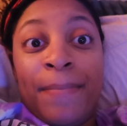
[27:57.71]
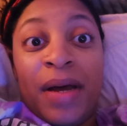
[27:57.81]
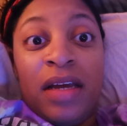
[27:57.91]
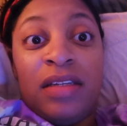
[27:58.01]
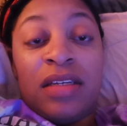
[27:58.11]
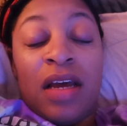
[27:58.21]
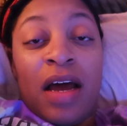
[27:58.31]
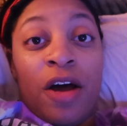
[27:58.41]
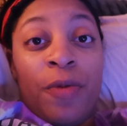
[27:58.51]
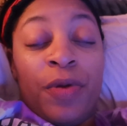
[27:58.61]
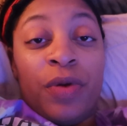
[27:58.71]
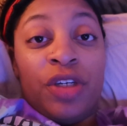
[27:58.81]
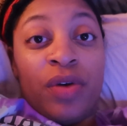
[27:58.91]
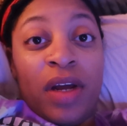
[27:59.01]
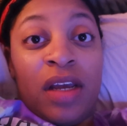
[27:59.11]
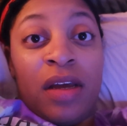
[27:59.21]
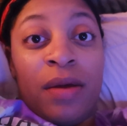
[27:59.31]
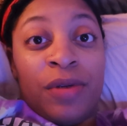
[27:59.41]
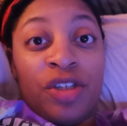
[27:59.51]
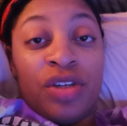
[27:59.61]
But I hope you enjoyed
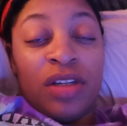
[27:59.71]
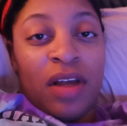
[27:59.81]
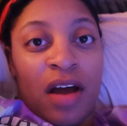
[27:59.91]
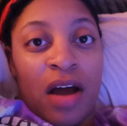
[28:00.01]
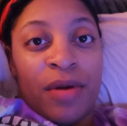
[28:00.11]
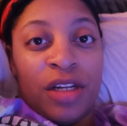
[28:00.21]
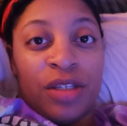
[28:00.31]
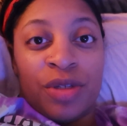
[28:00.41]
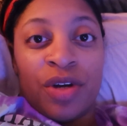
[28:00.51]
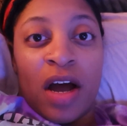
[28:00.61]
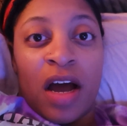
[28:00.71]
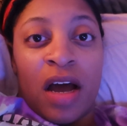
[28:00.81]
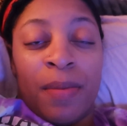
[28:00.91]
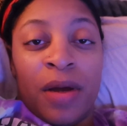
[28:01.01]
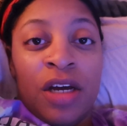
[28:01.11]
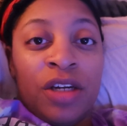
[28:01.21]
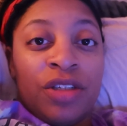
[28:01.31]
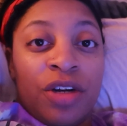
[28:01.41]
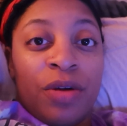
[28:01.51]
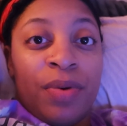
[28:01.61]
it. Be sure to comment, and subscribe.
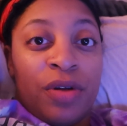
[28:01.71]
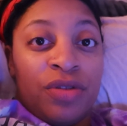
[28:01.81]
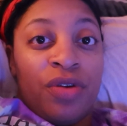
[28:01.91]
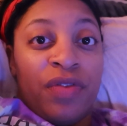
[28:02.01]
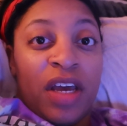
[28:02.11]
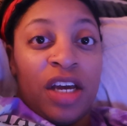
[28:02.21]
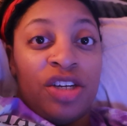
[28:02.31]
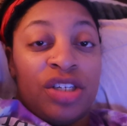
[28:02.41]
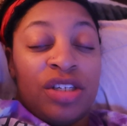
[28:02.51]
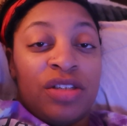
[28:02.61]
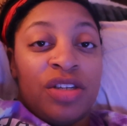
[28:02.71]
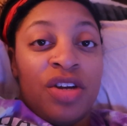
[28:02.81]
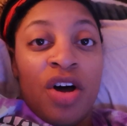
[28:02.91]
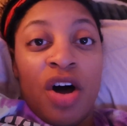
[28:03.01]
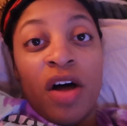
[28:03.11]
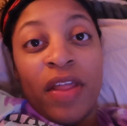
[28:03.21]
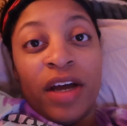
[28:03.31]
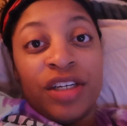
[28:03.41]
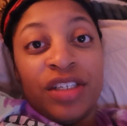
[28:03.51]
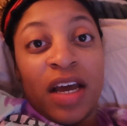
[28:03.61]
Turn on post notifications. All
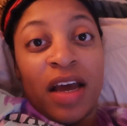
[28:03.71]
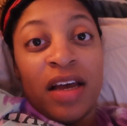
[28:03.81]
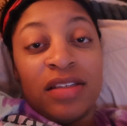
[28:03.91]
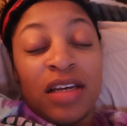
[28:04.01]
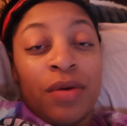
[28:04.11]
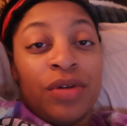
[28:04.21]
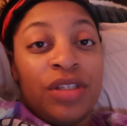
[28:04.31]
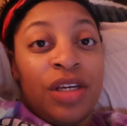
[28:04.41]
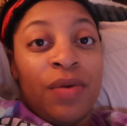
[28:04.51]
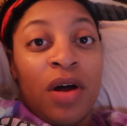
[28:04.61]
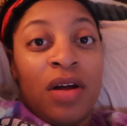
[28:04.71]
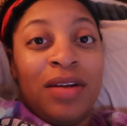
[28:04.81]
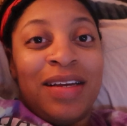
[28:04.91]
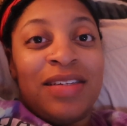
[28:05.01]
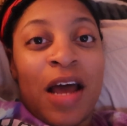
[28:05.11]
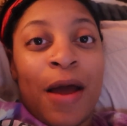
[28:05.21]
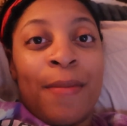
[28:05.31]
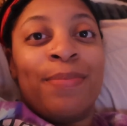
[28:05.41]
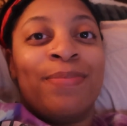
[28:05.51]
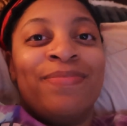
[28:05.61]
that good jazz. I will see you all next
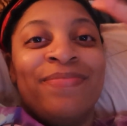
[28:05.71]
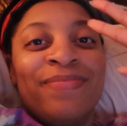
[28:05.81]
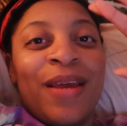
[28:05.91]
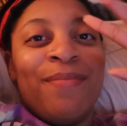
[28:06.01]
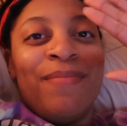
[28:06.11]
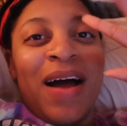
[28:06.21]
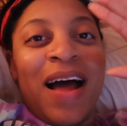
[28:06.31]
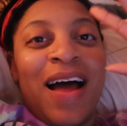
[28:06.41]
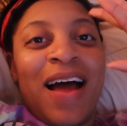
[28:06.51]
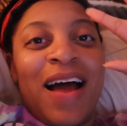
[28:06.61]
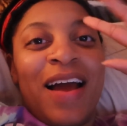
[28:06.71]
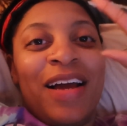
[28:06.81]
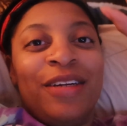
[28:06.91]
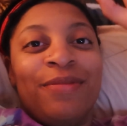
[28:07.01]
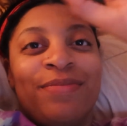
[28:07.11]
time. Bye.